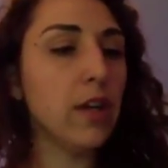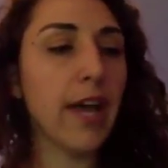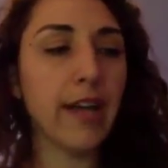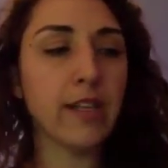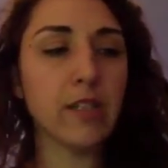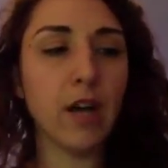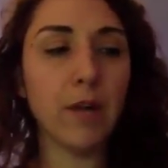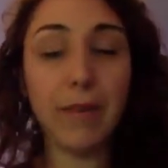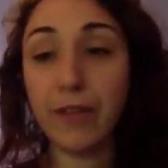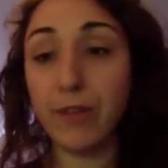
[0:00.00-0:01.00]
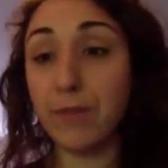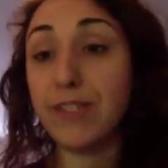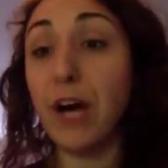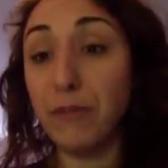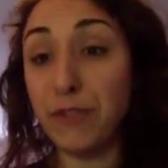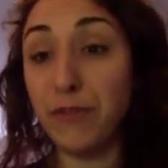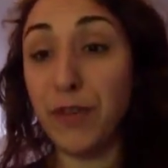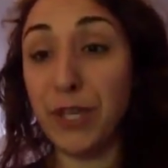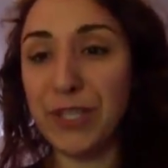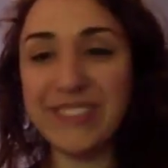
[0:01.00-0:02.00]
and make themselves
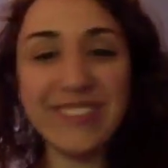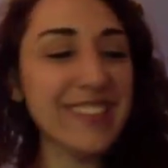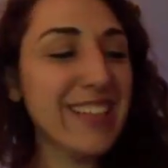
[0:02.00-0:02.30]
feel